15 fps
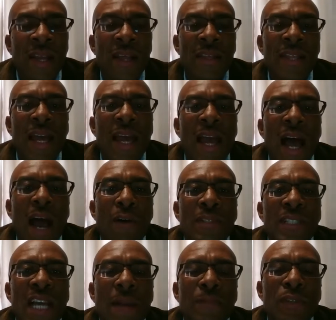The
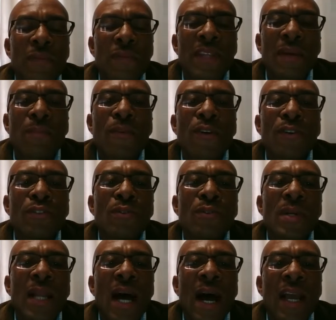outcomes of the
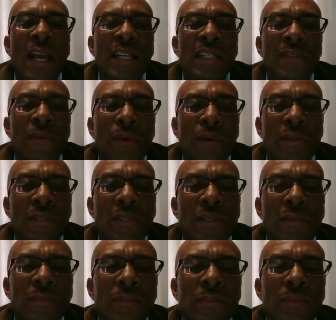module are as follows.